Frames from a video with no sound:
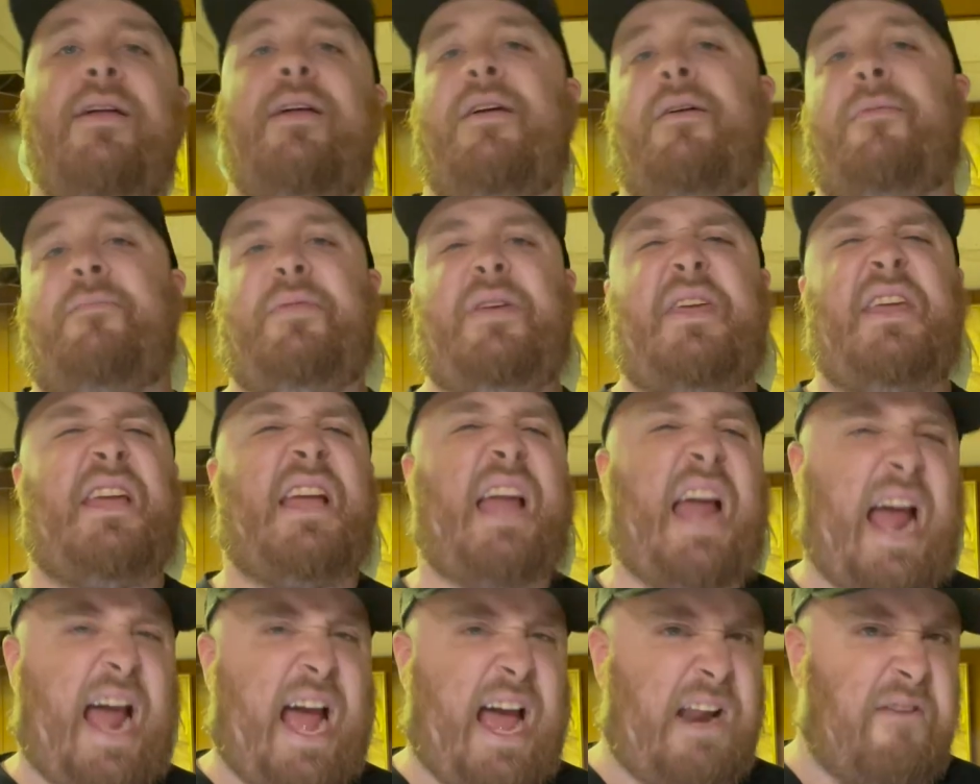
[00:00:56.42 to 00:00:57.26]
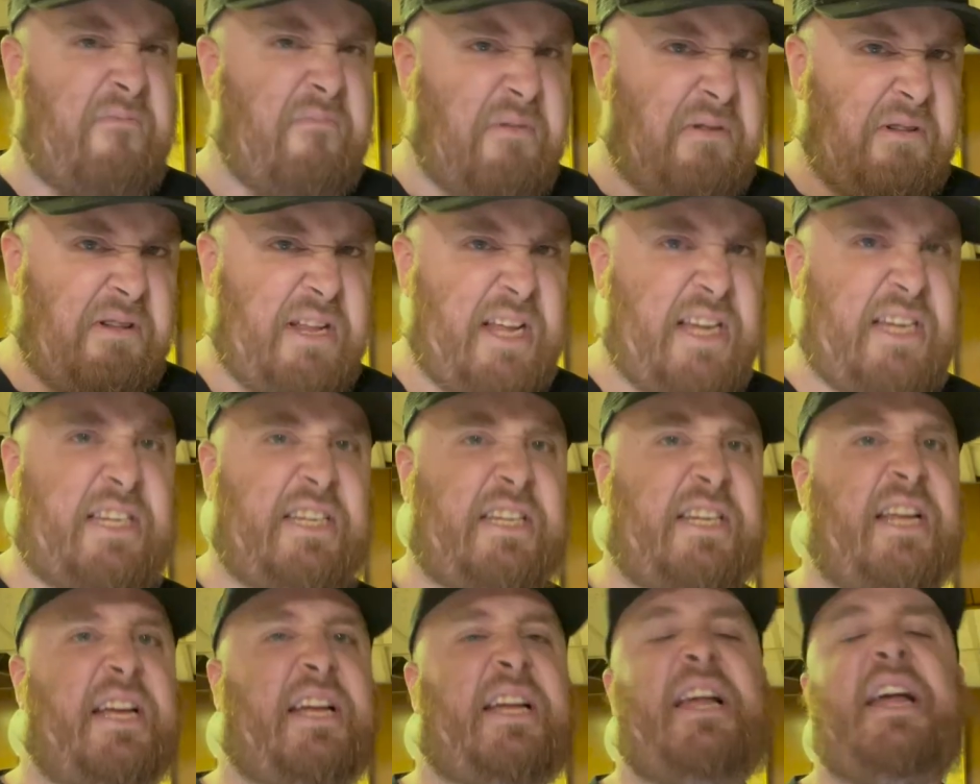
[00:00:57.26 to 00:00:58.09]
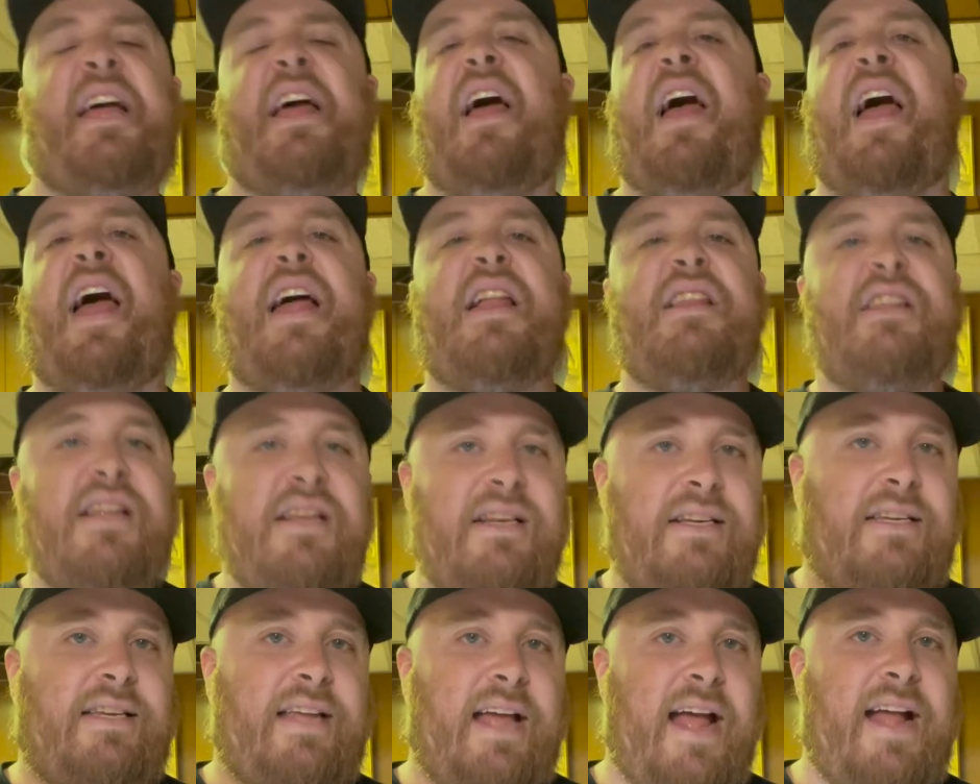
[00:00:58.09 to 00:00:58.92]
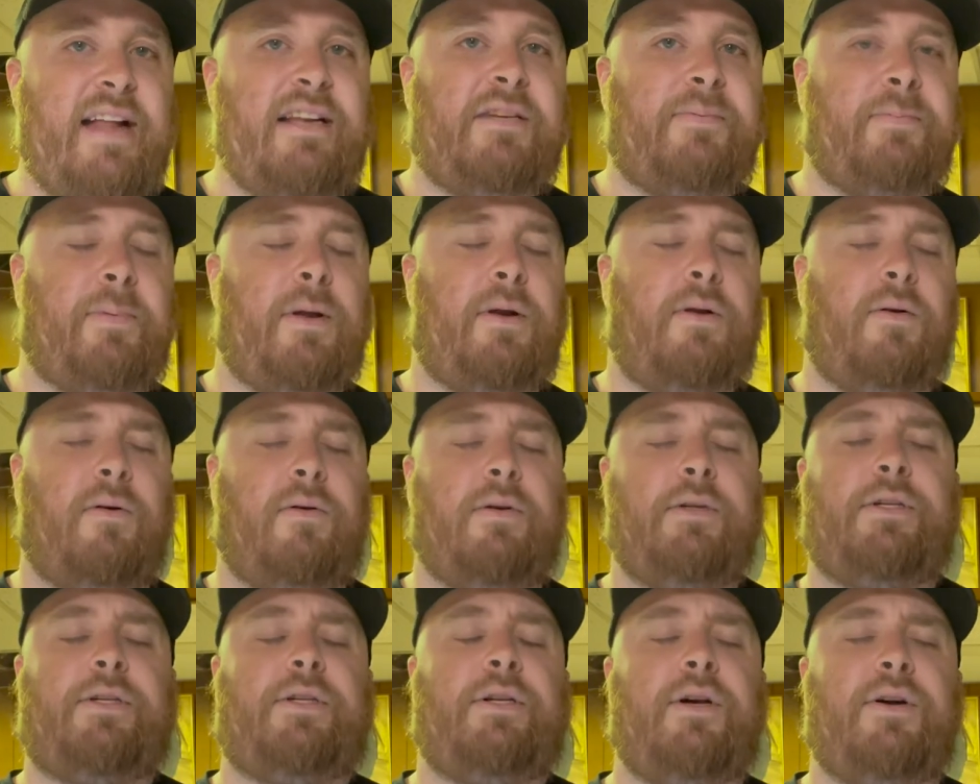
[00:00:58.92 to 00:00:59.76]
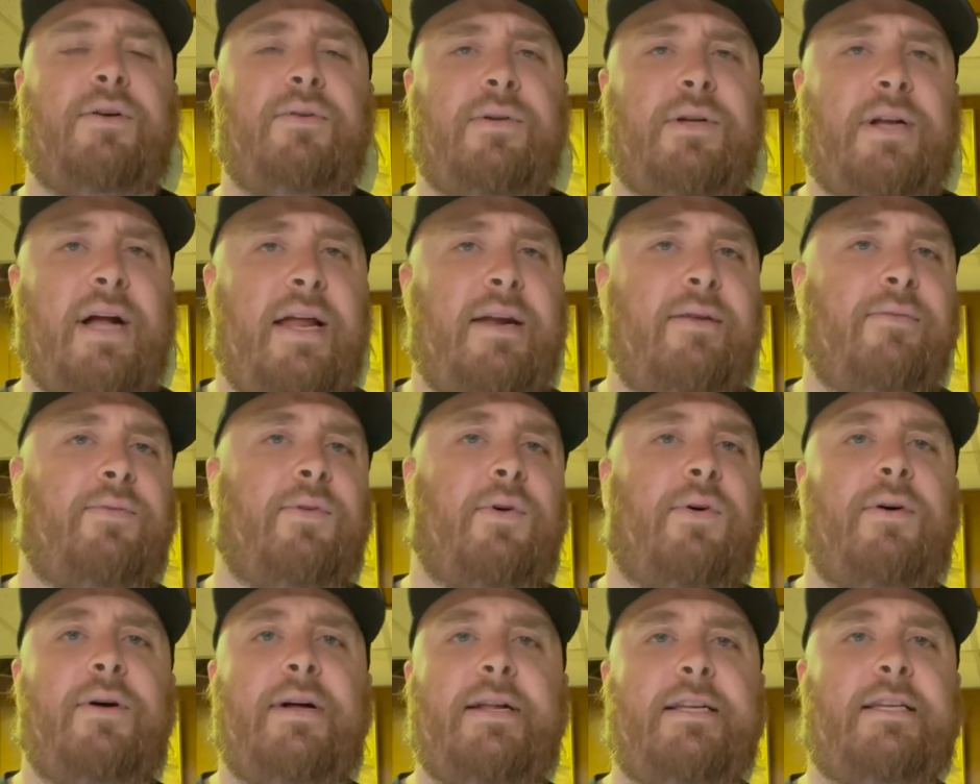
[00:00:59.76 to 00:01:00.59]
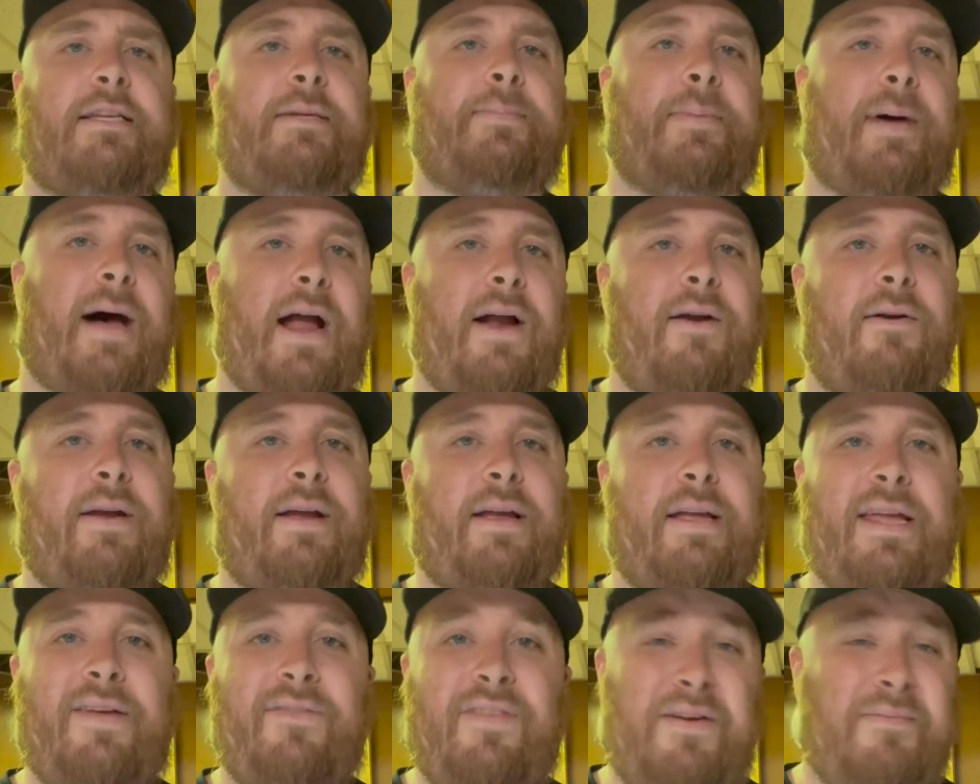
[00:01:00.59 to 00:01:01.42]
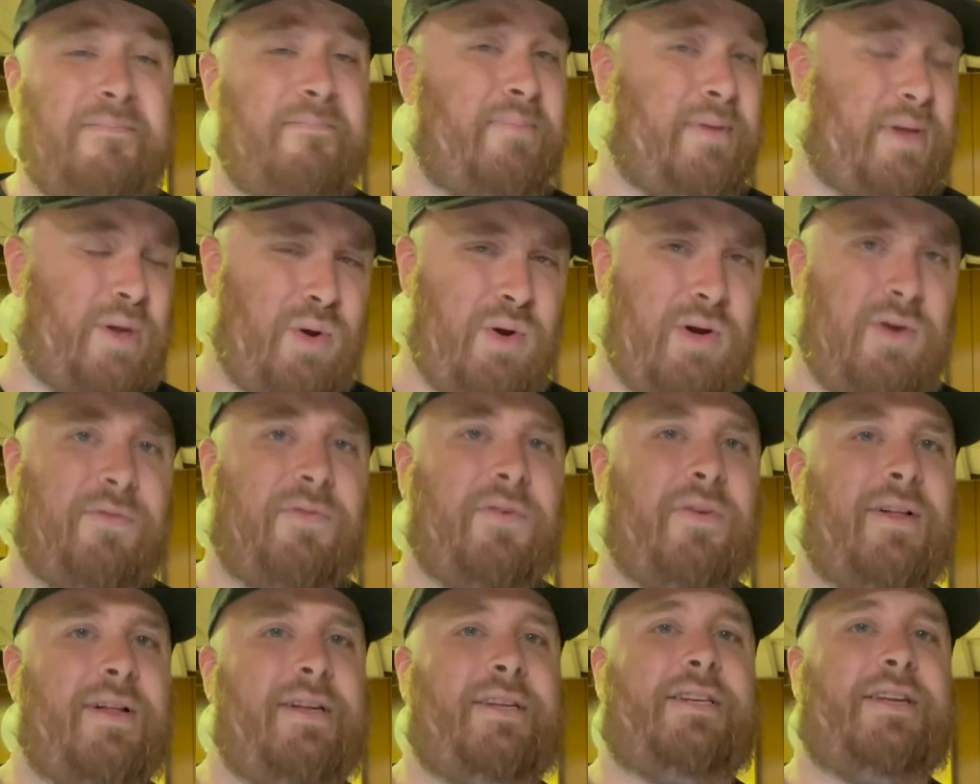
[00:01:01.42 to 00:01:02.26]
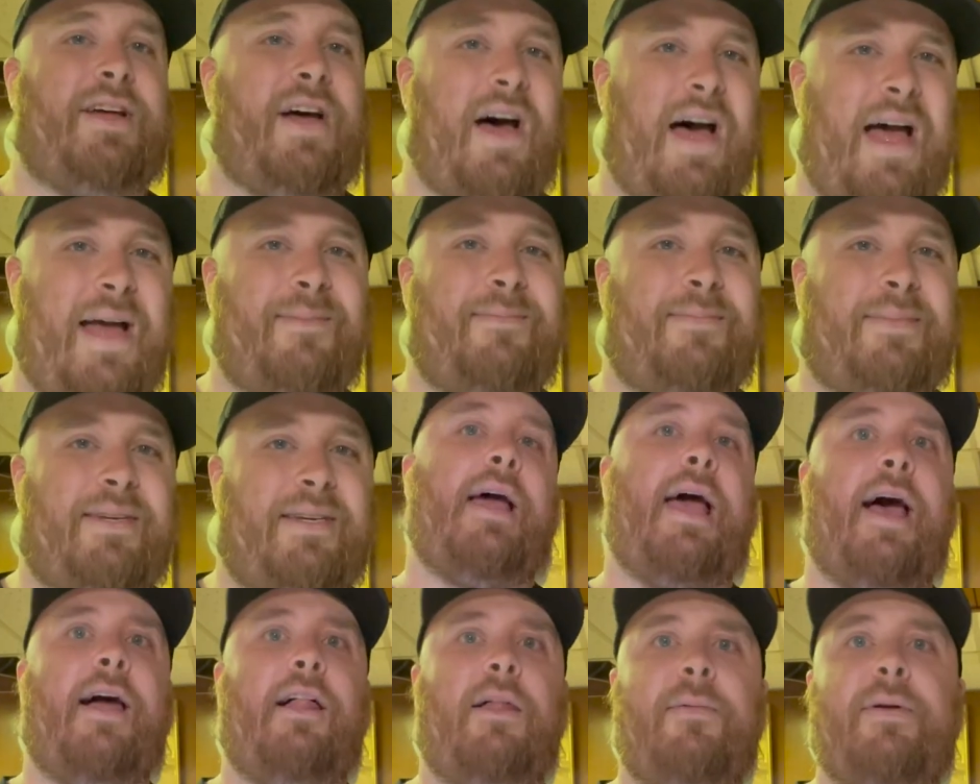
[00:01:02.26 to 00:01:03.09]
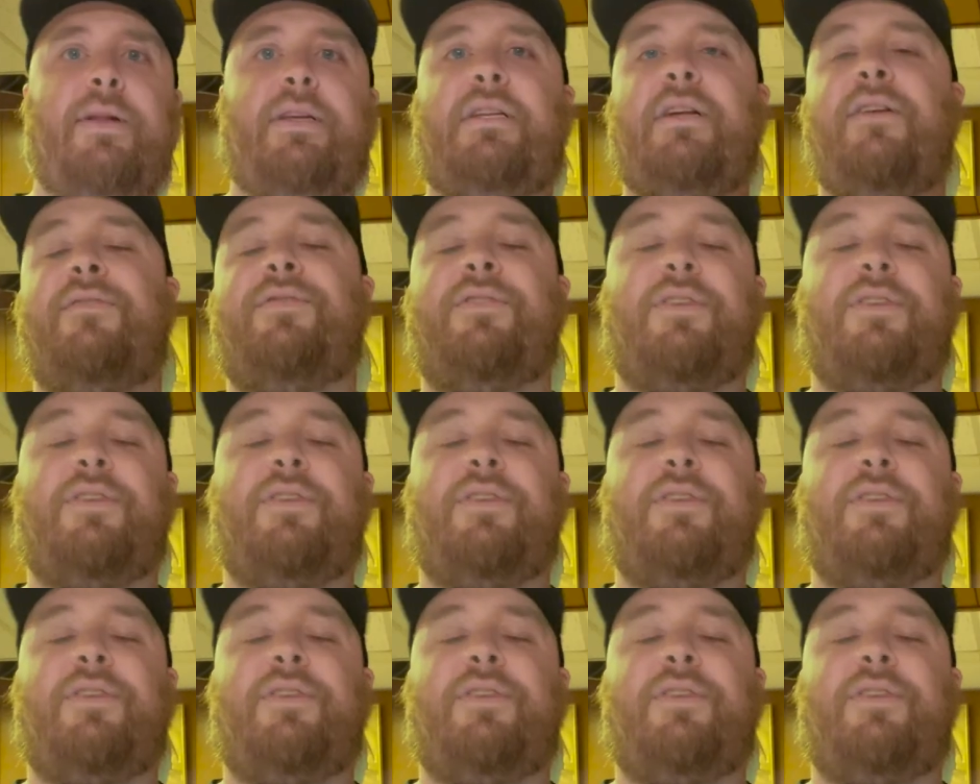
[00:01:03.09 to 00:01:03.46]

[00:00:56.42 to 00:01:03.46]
being animalistic and intense, but also kind of awe-inspiring, even beautiful at times. Elements of